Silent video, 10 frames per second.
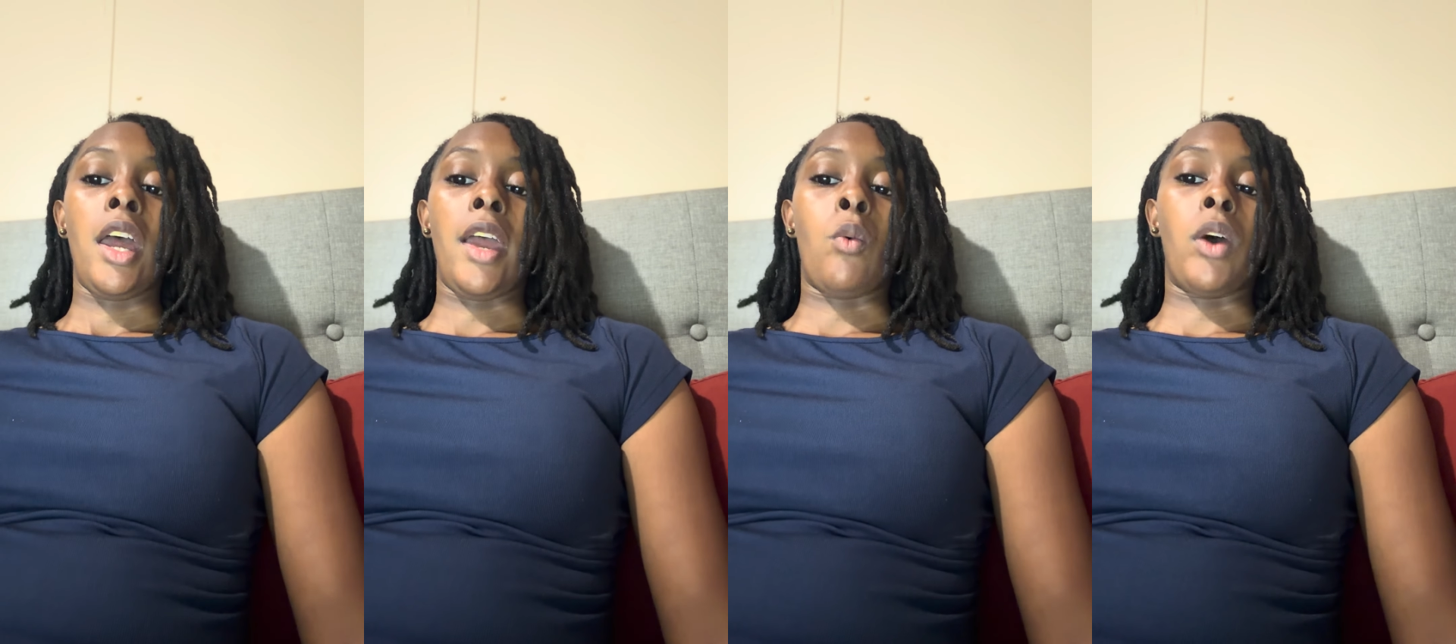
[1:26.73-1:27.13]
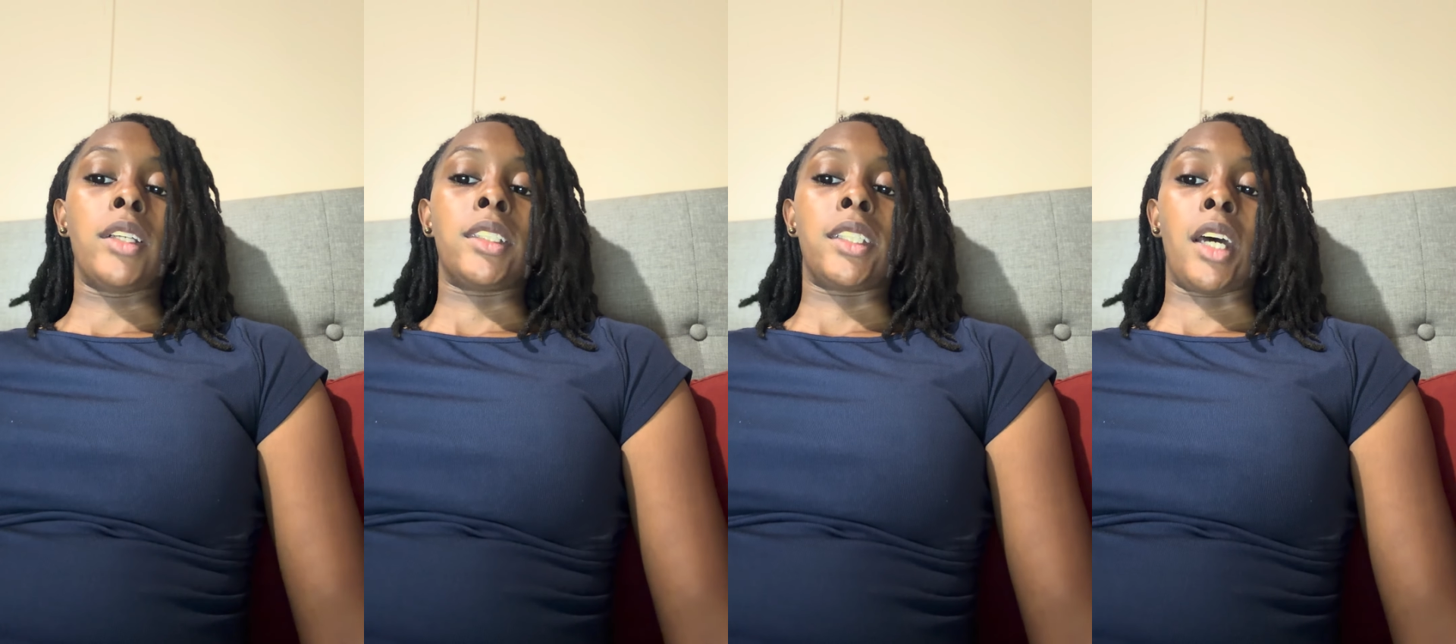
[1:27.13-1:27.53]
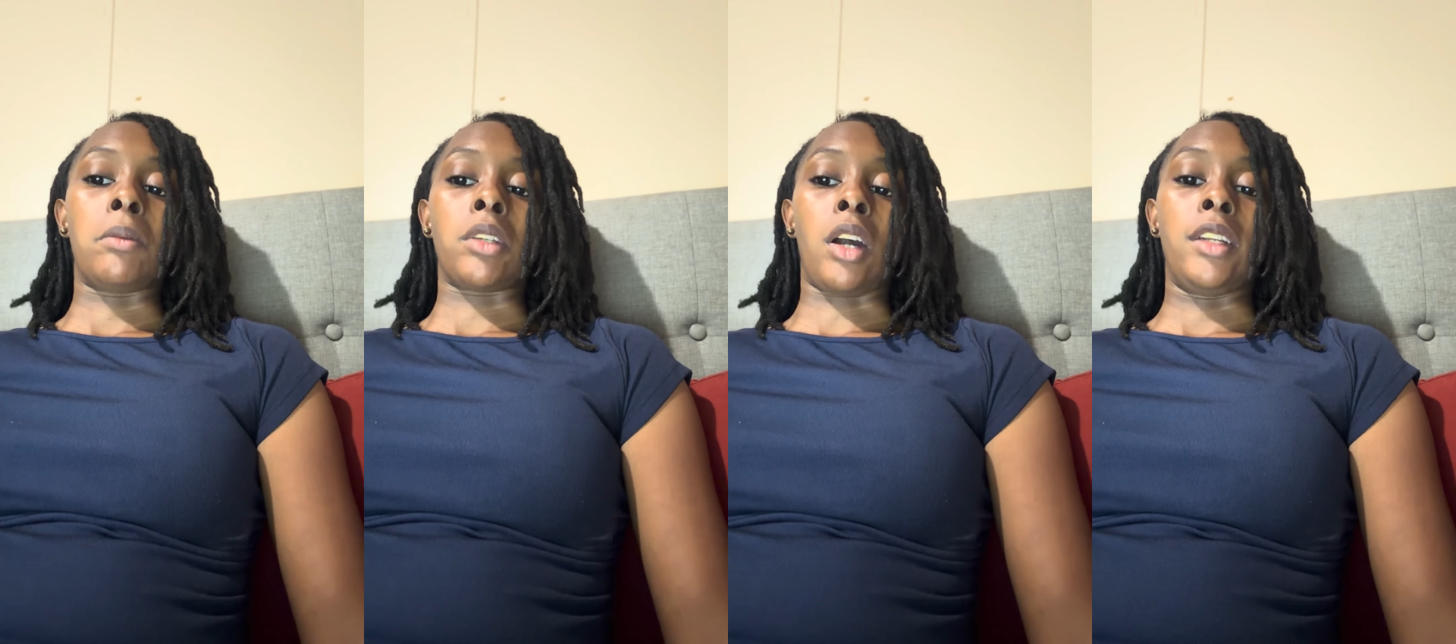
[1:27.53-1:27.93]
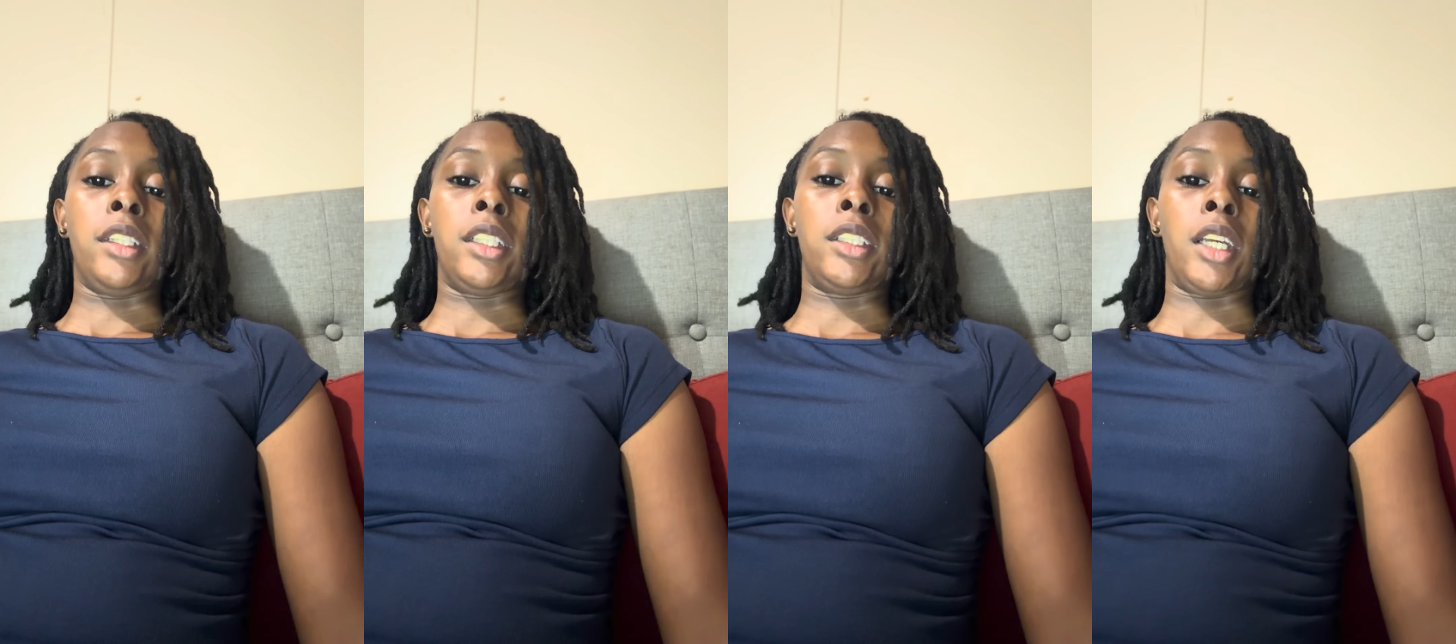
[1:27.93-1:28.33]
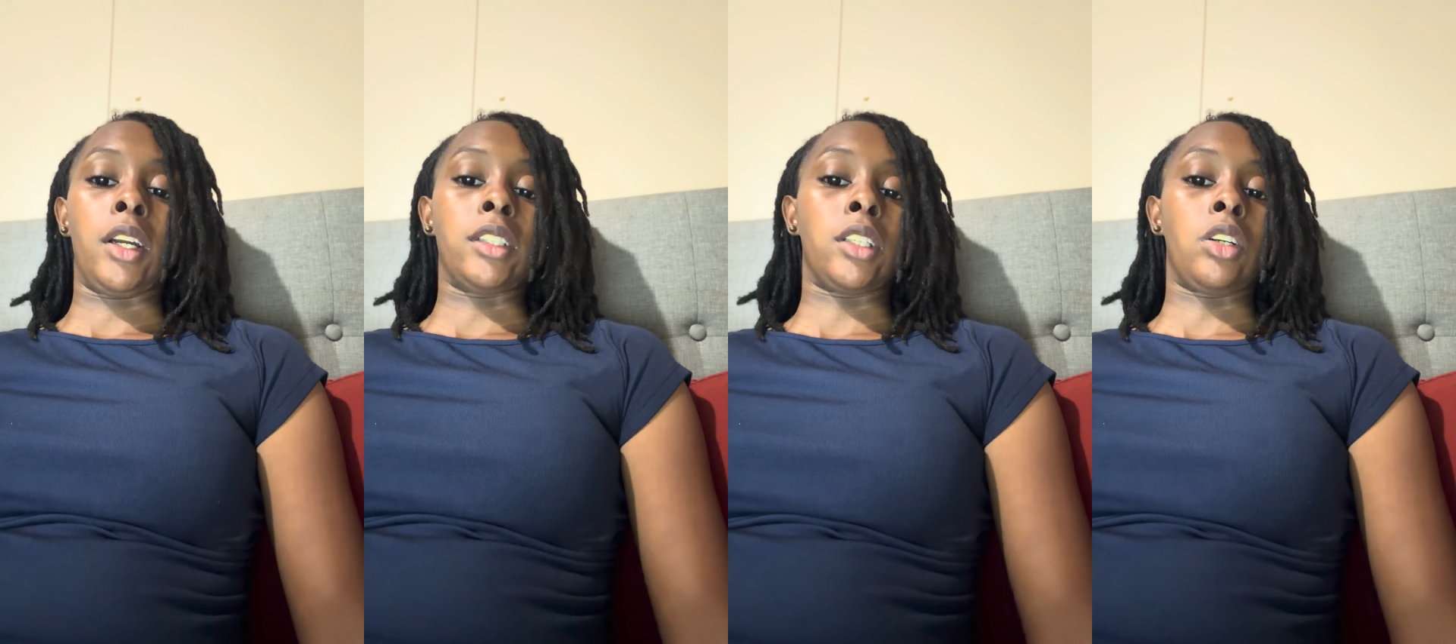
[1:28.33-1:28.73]
and what steps are
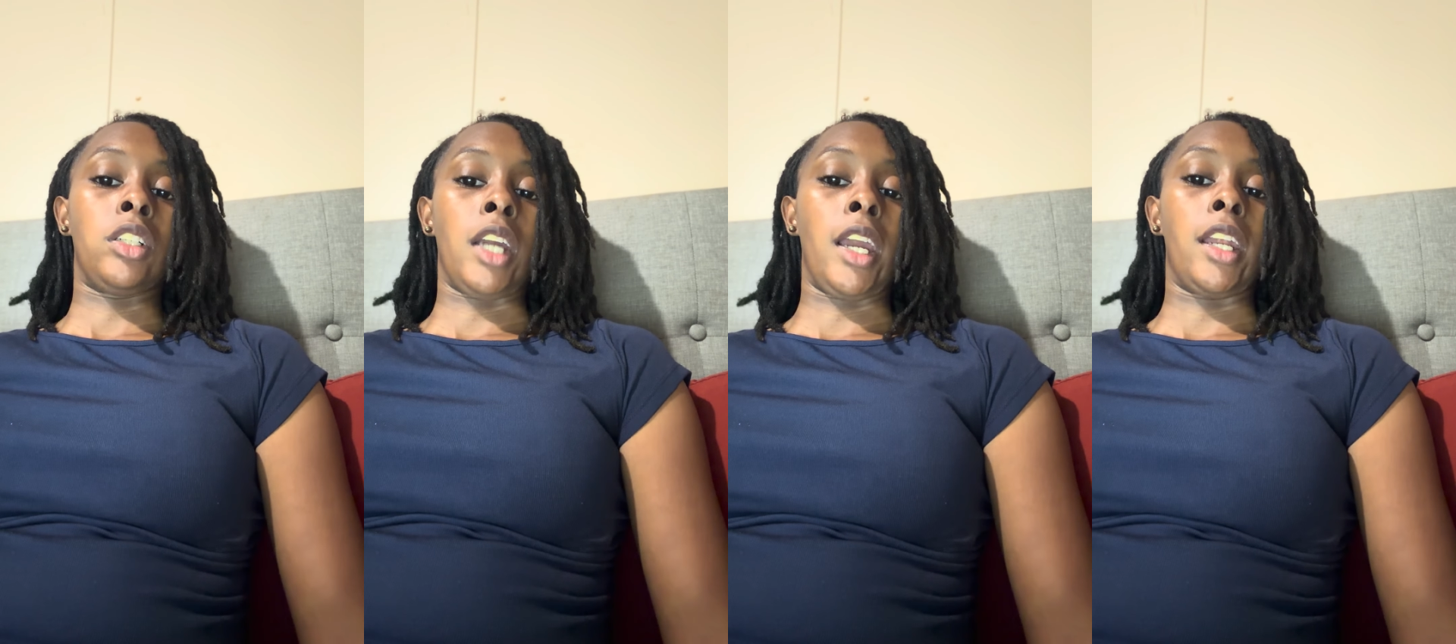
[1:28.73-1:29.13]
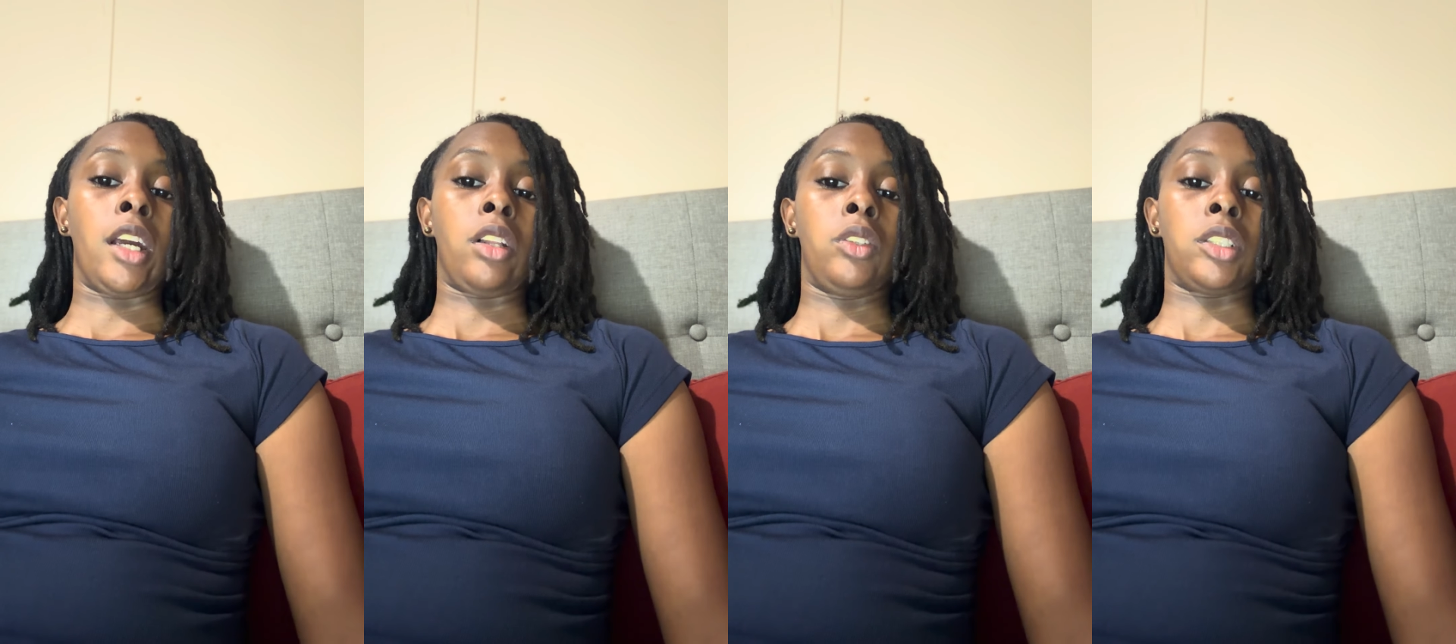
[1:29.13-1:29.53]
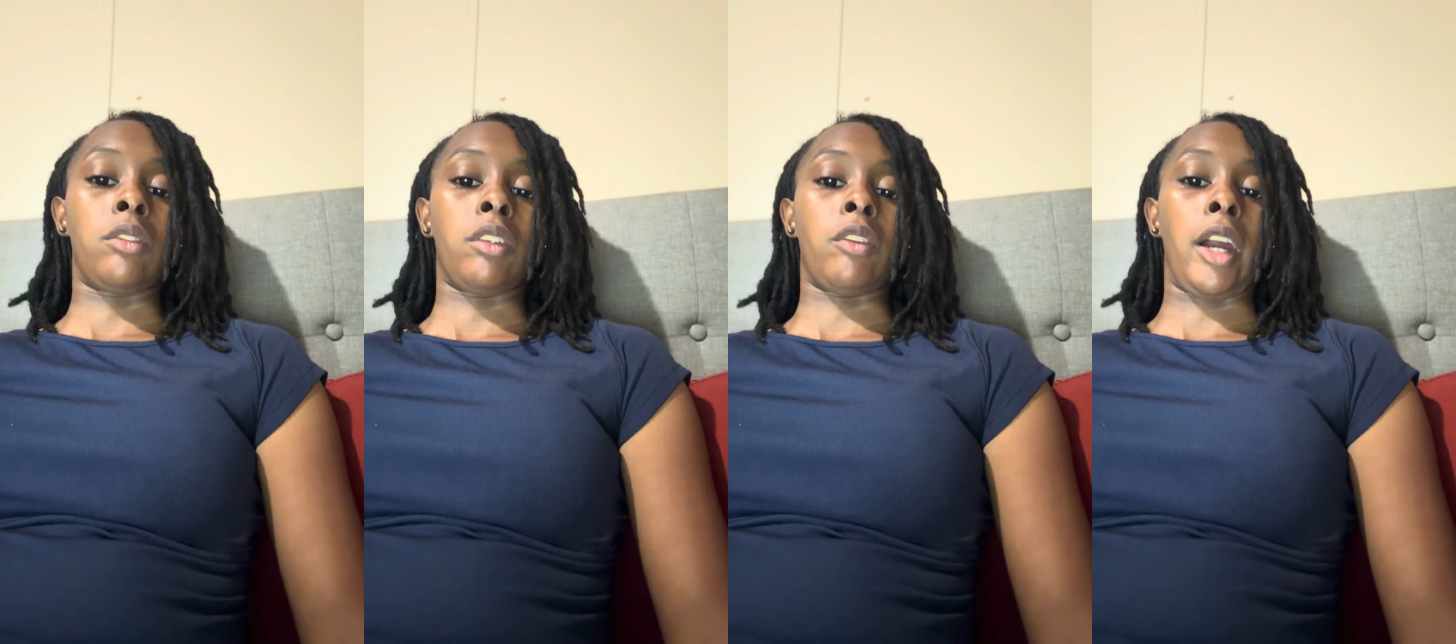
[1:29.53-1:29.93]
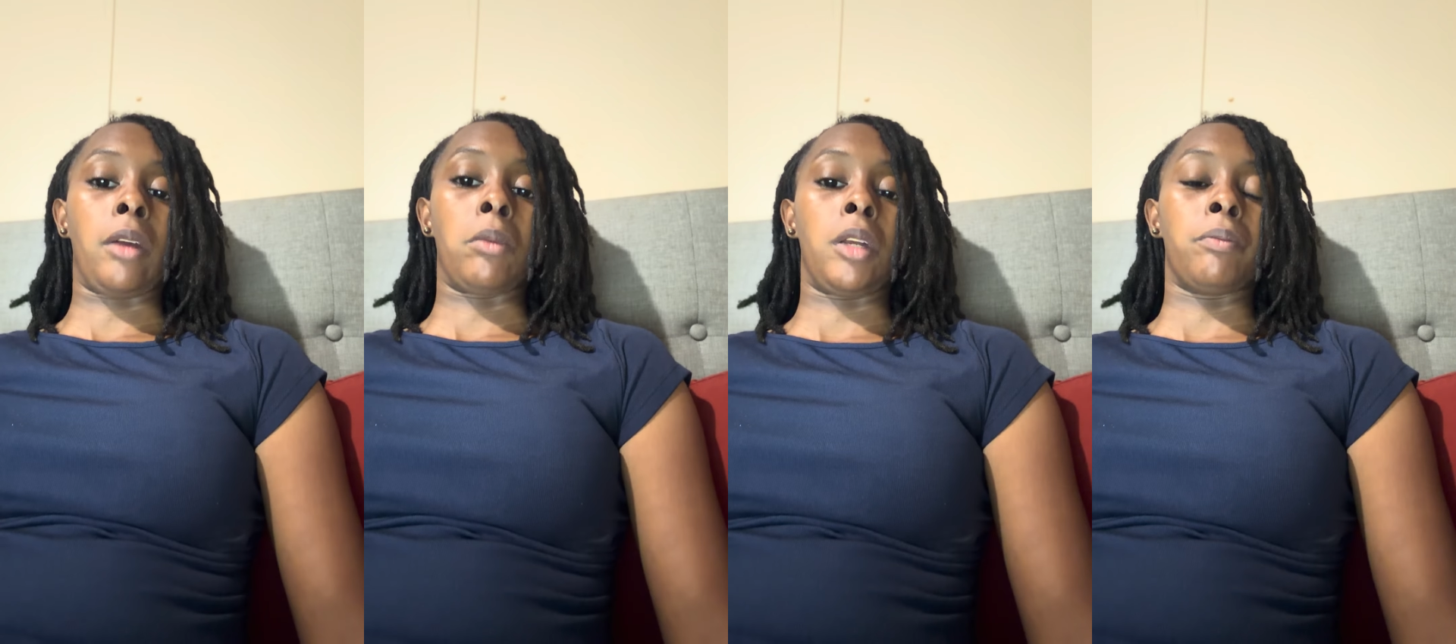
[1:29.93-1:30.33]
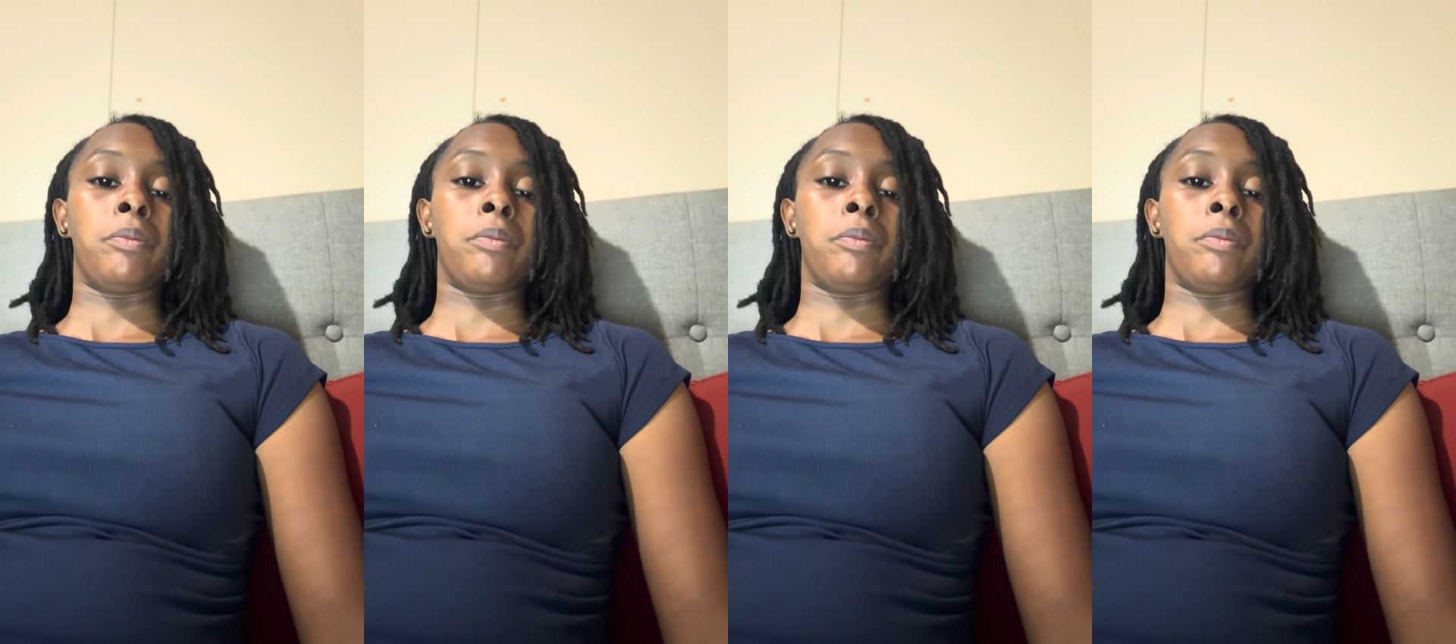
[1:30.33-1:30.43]
necessary to create an inclusive environment?